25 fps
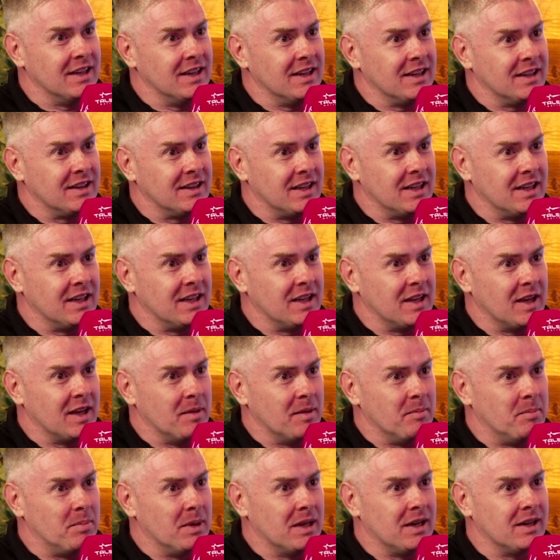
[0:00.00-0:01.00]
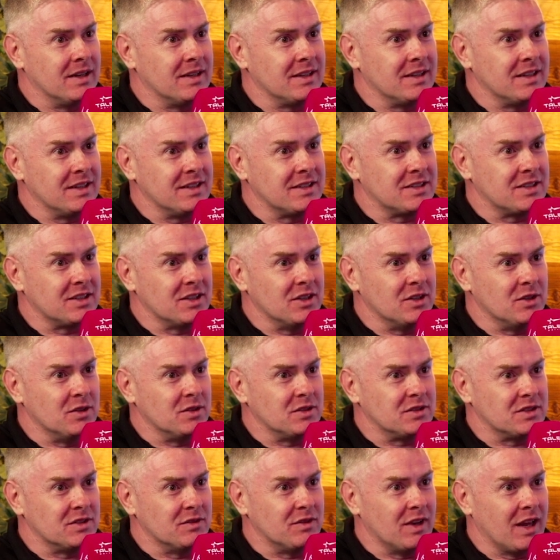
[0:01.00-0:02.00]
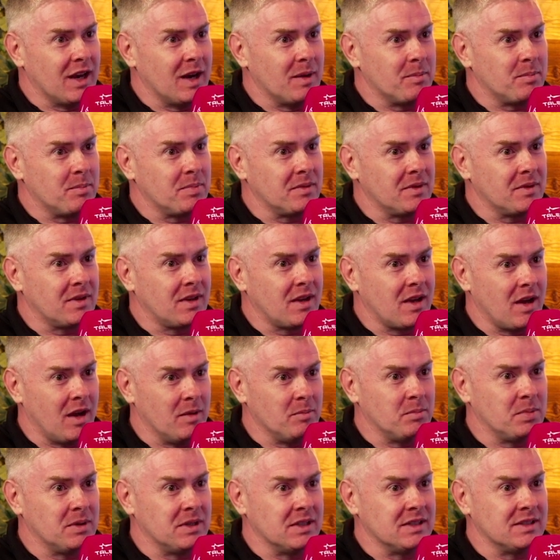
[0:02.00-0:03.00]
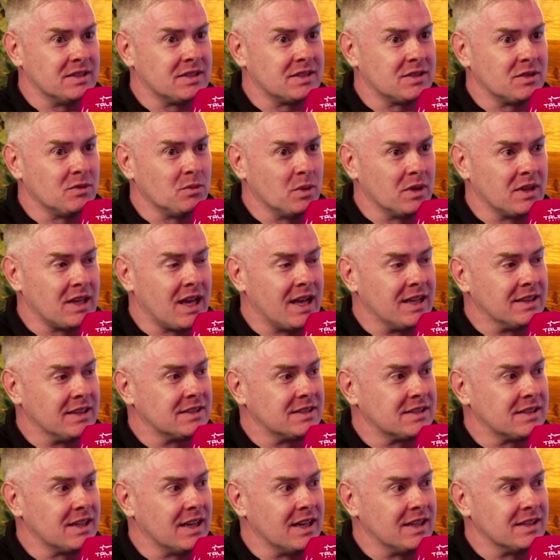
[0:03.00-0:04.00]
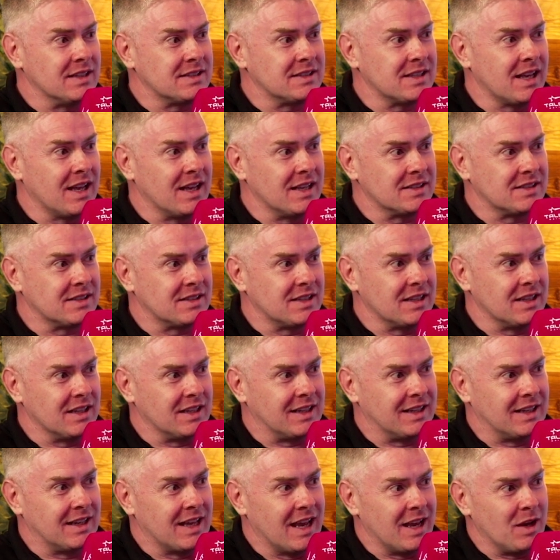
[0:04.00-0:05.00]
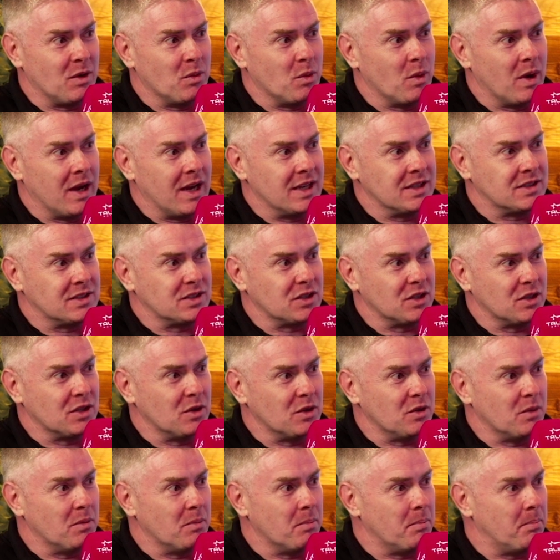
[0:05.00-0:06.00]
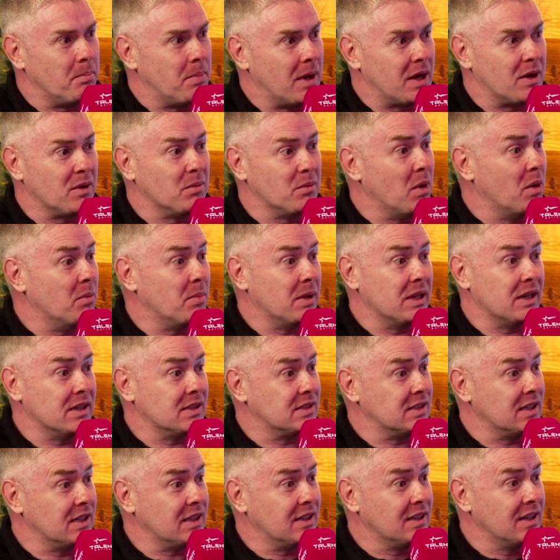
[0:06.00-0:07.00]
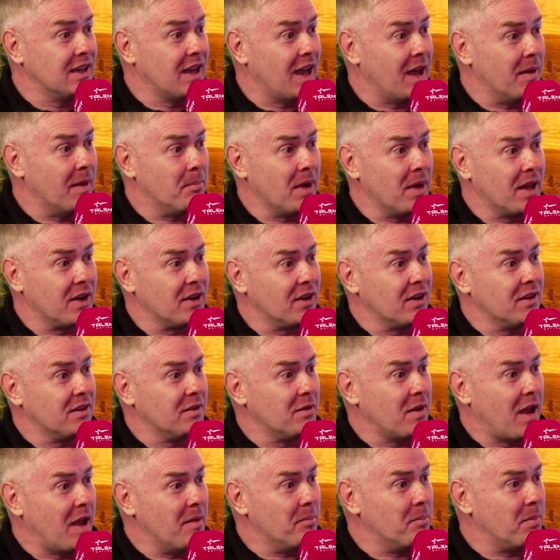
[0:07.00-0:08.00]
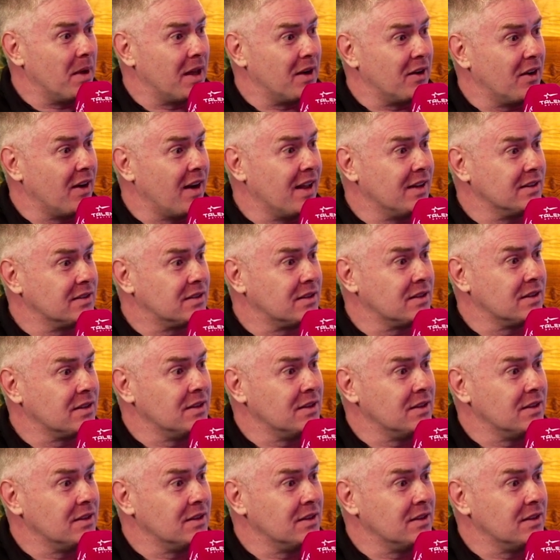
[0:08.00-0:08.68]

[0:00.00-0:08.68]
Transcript: the ability to develop competence with handstands as the gateway to better mobility and better health.